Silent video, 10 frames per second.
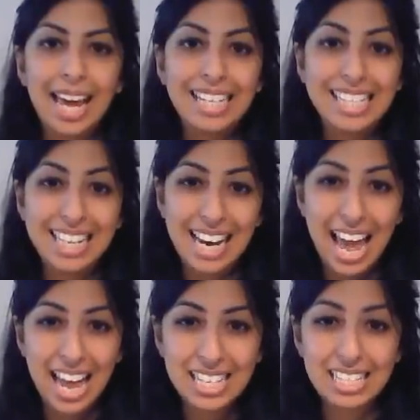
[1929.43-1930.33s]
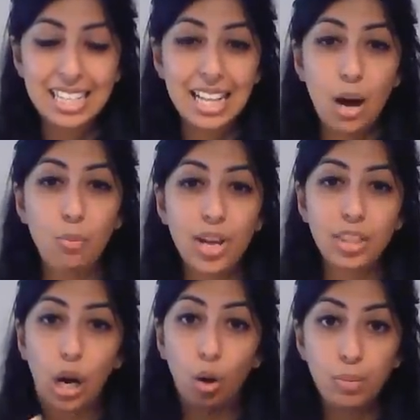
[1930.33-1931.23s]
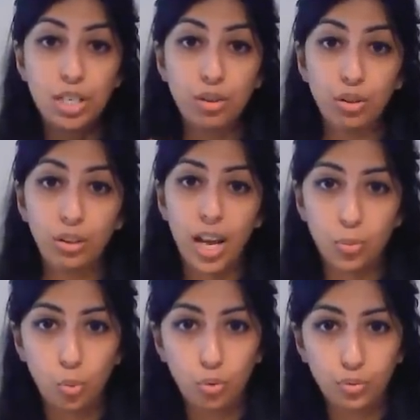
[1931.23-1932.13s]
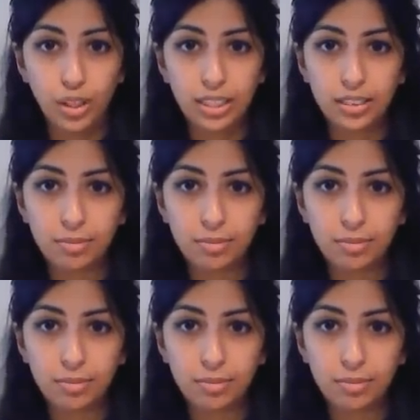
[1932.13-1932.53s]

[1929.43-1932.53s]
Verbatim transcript: is less than that with clopidogrel and warfarin.